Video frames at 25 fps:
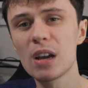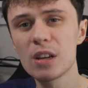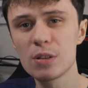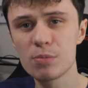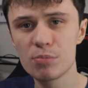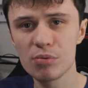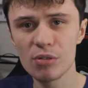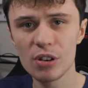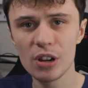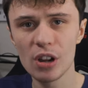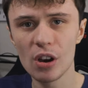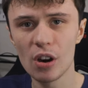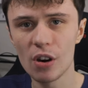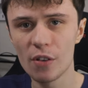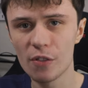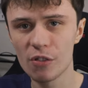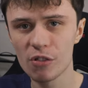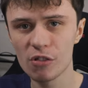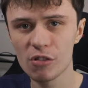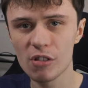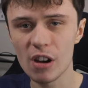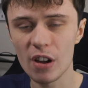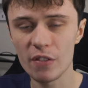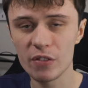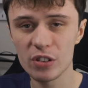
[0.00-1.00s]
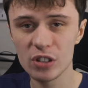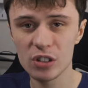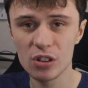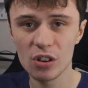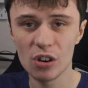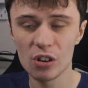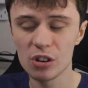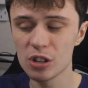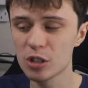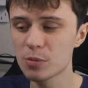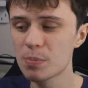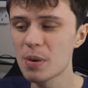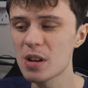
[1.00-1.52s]
that is pretty hot for a graphics
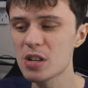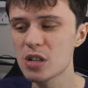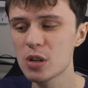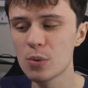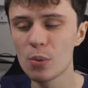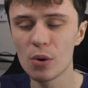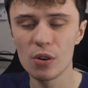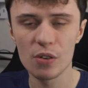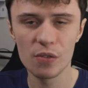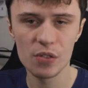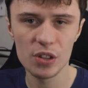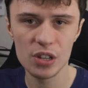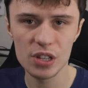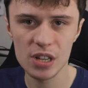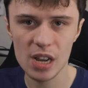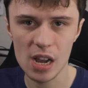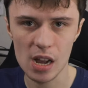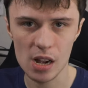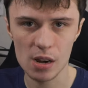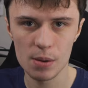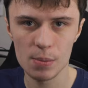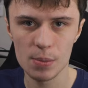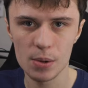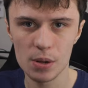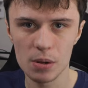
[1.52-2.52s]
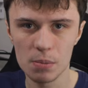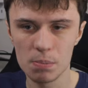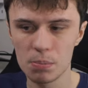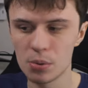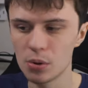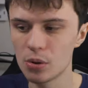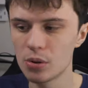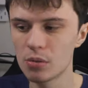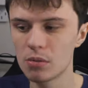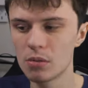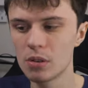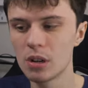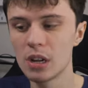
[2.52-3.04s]
card, especially one of this caliber,
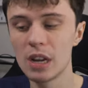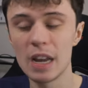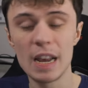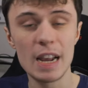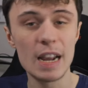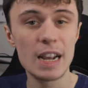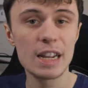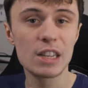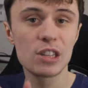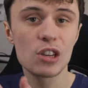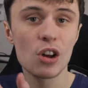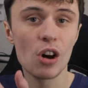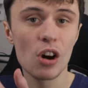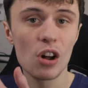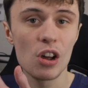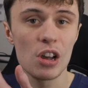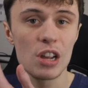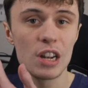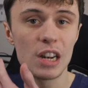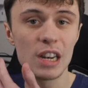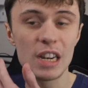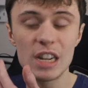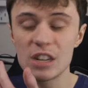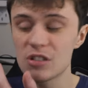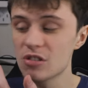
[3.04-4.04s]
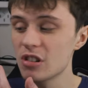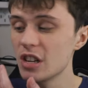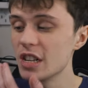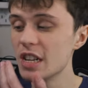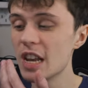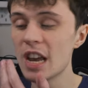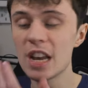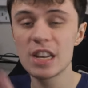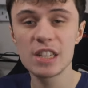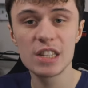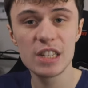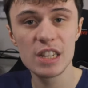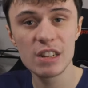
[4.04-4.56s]
but it's got
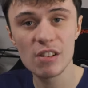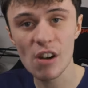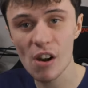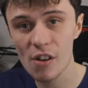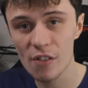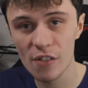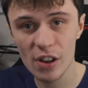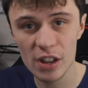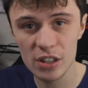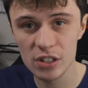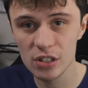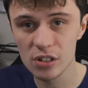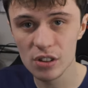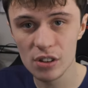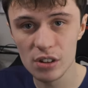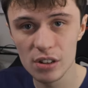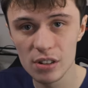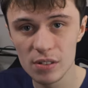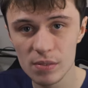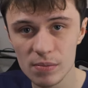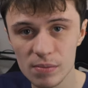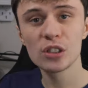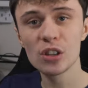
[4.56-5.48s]
literally zero fans on it.